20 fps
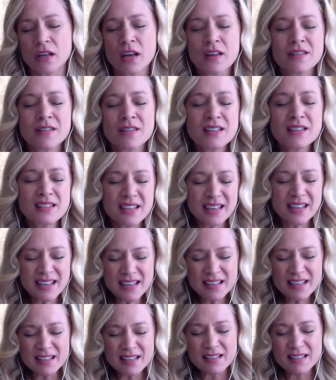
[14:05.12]
This
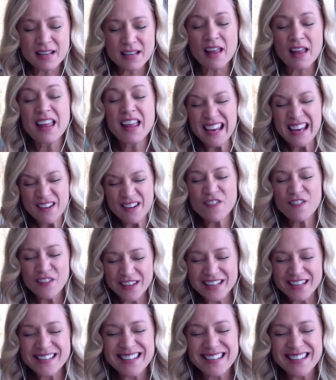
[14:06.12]
is infinite